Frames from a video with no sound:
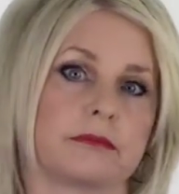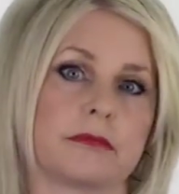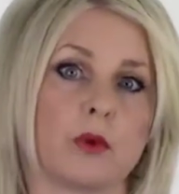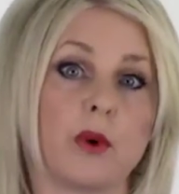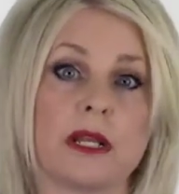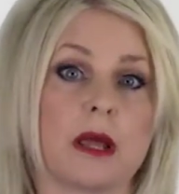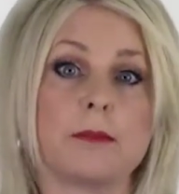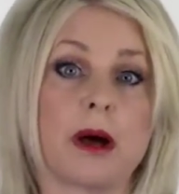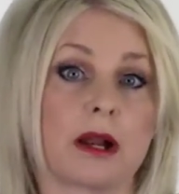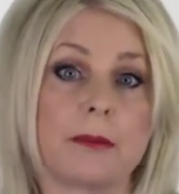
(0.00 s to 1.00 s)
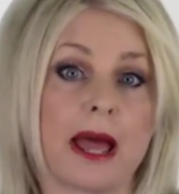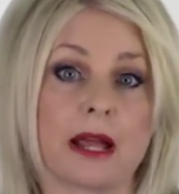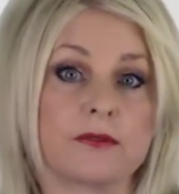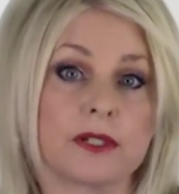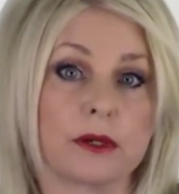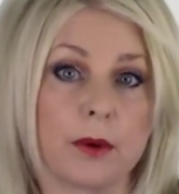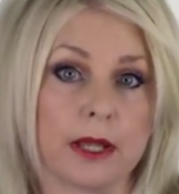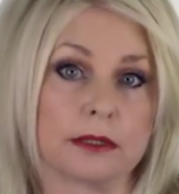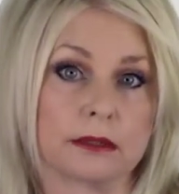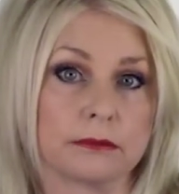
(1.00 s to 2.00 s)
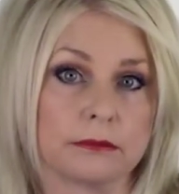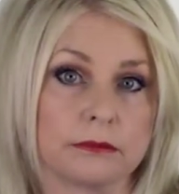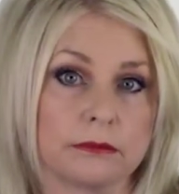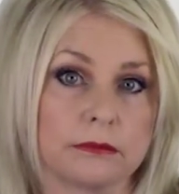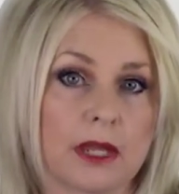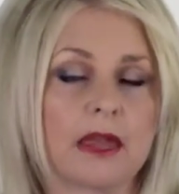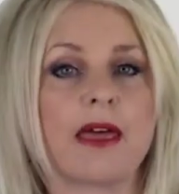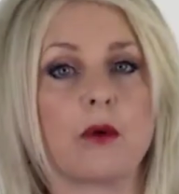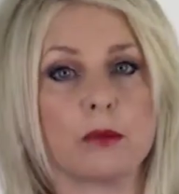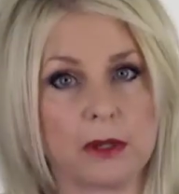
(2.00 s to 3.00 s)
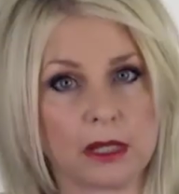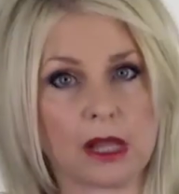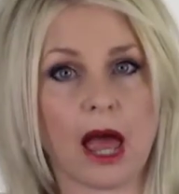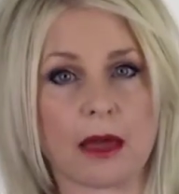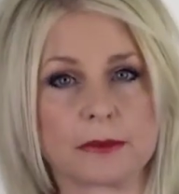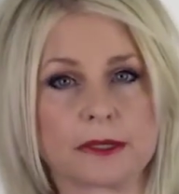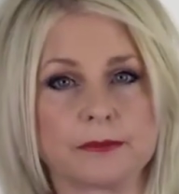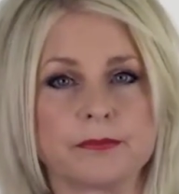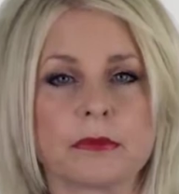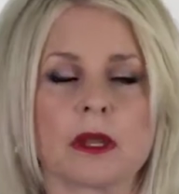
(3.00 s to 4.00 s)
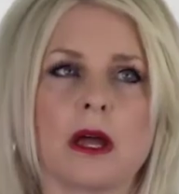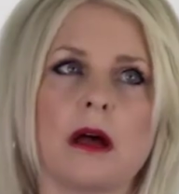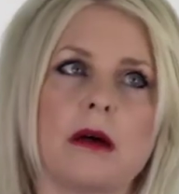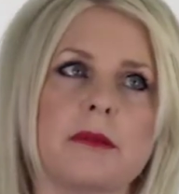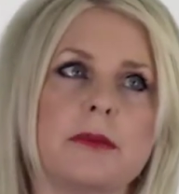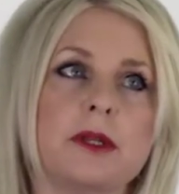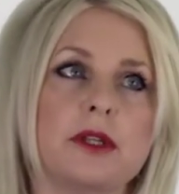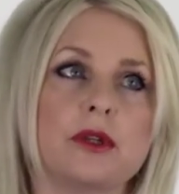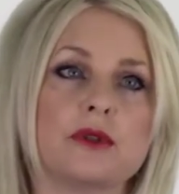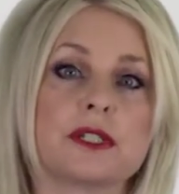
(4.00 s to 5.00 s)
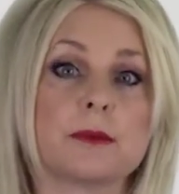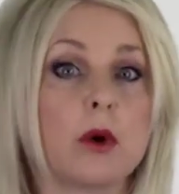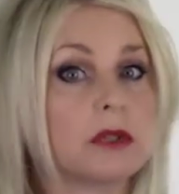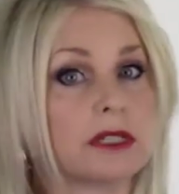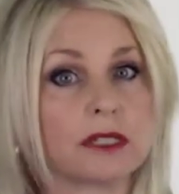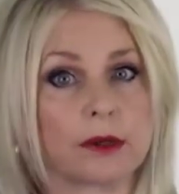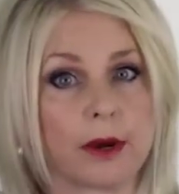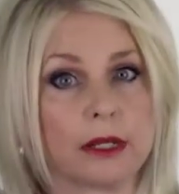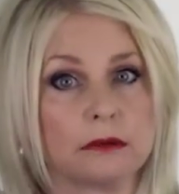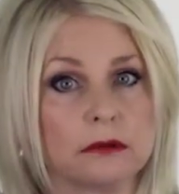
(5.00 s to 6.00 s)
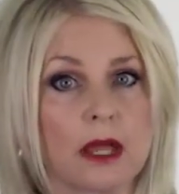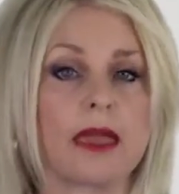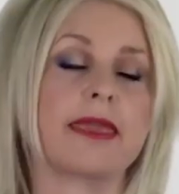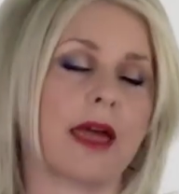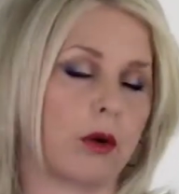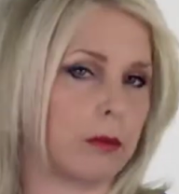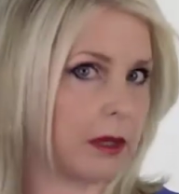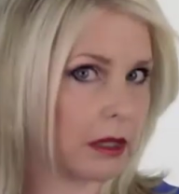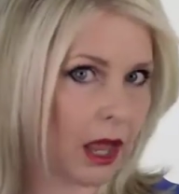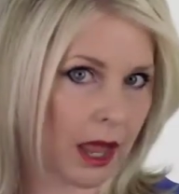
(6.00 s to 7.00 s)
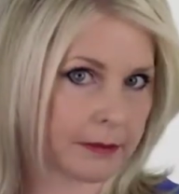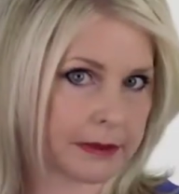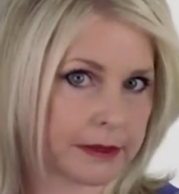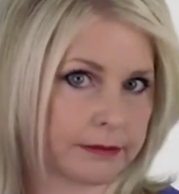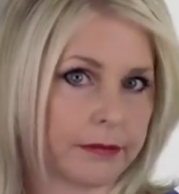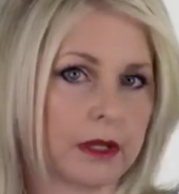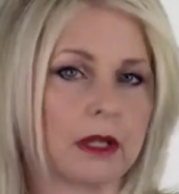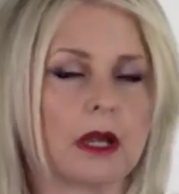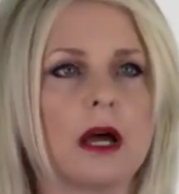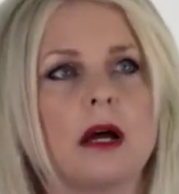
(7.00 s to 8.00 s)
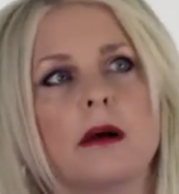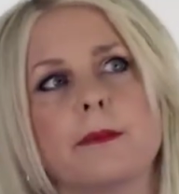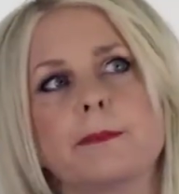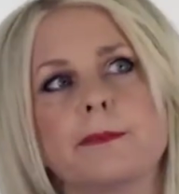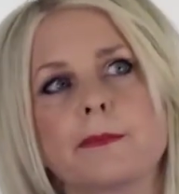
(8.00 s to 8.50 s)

went and bought a pack of cigarettes. Okay, that would be a lapse. Maybe you smoked a cigarette. That would be a lapse. And